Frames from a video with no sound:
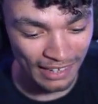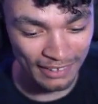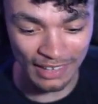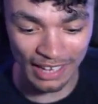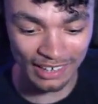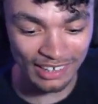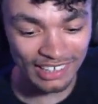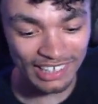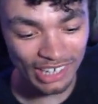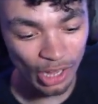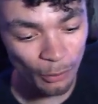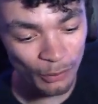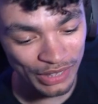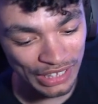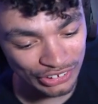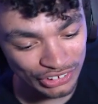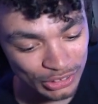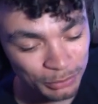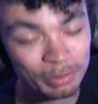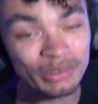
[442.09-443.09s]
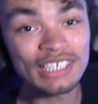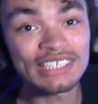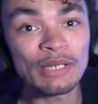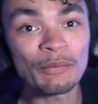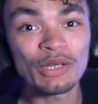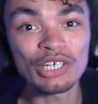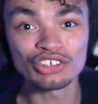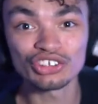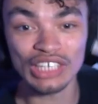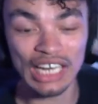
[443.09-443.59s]
I'm going to go with it. Just because I
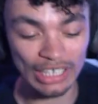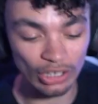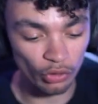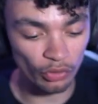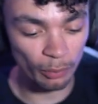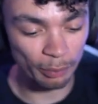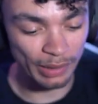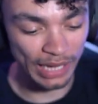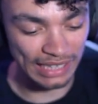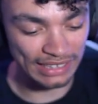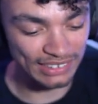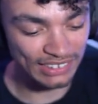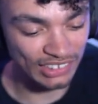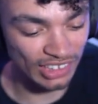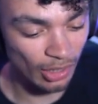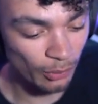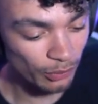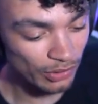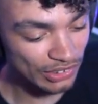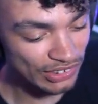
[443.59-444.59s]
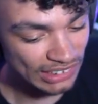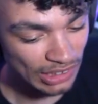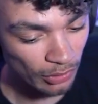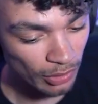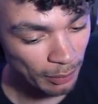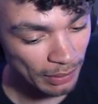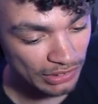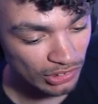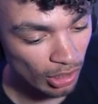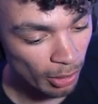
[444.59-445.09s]
want to try all the bits. You know, I want to see all
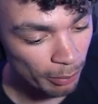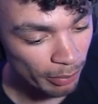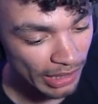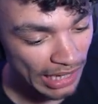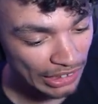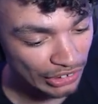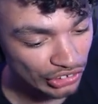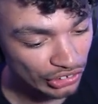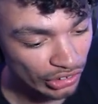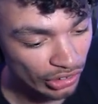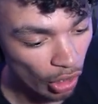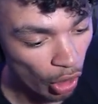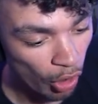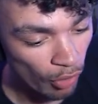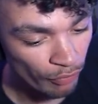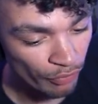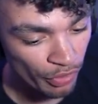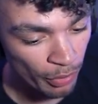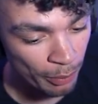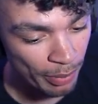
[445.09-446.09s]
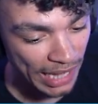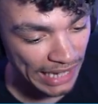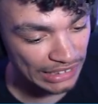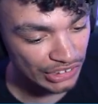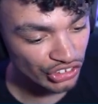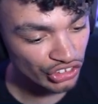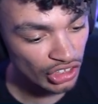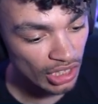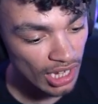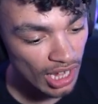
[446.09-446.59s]
the bits. Combination of the
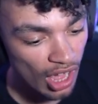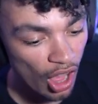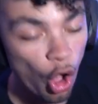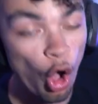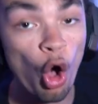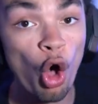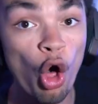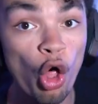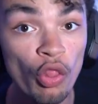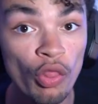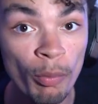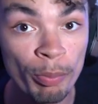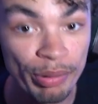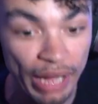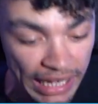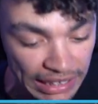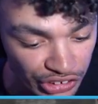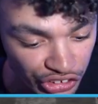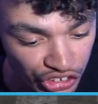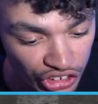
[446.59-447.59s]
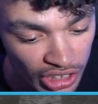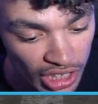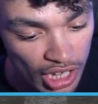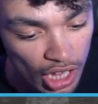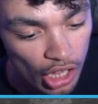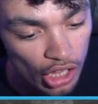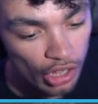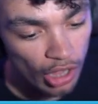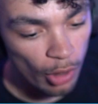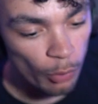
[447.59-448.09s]
bits. All the bits.
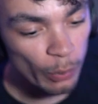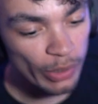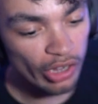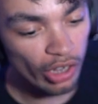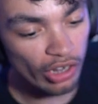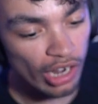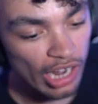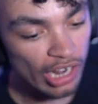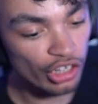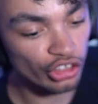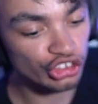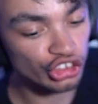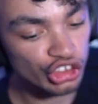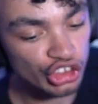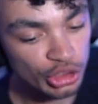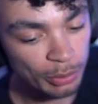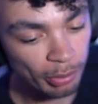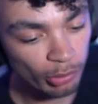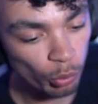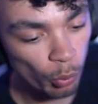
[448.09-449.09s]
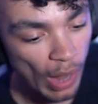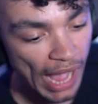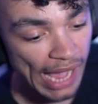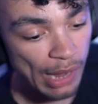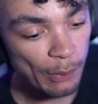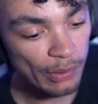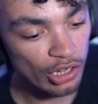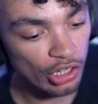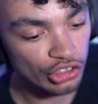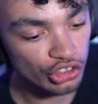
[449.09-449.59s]
Uh, we got an adjustable
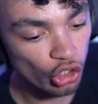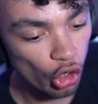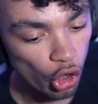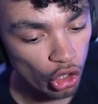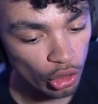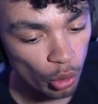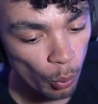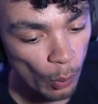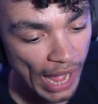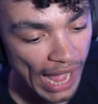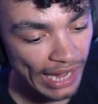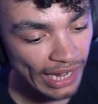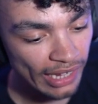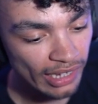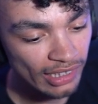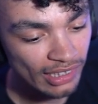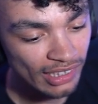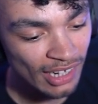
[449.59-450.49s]
wang. We got a taller wang.